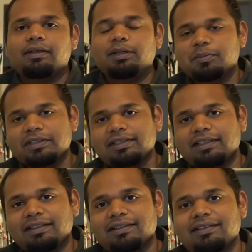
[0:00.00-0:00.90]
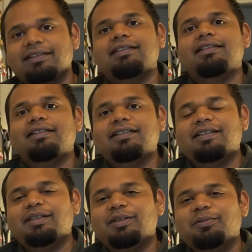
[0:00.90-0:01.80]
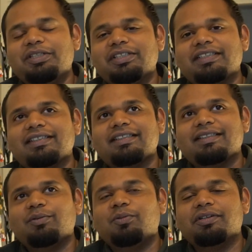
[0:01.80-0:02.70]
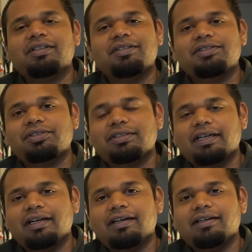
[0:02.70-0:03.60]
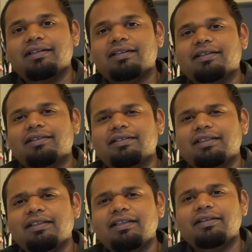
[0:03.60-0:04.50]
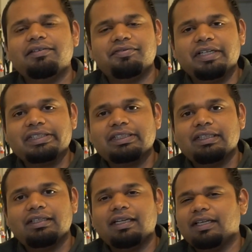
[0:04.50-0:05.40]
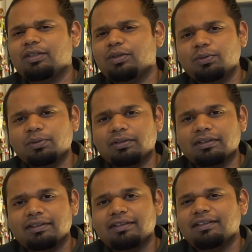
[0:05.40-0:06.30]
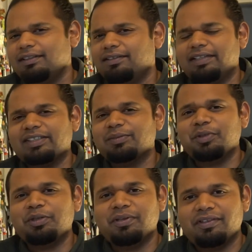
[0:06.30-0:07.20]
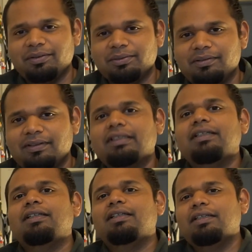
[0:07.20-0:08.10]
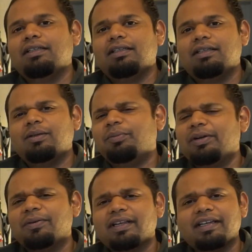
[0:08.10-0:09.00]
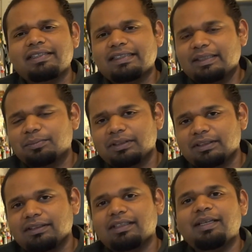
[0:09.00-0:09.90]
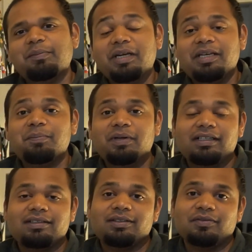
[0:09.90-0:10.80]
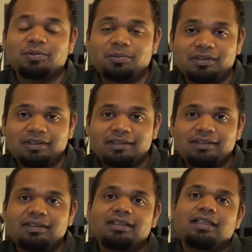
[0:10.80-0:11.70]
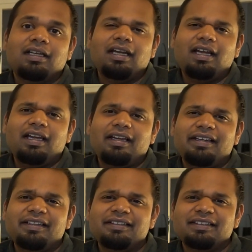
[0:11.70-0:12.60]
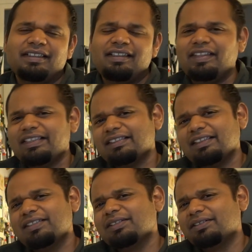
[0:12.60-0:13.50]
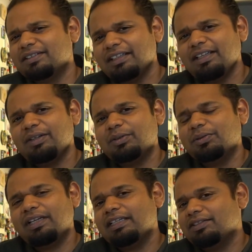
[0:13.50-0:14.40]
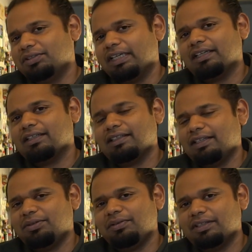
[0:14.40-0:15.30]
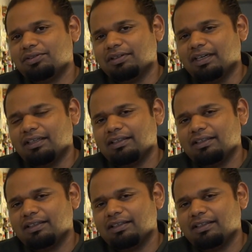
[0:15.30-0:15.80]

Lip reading: Namaste. We just wanted to share a really refreshing and cool recipe with you. We know that it's summer in many parts of the world, and this is a really cooling drink that you can try.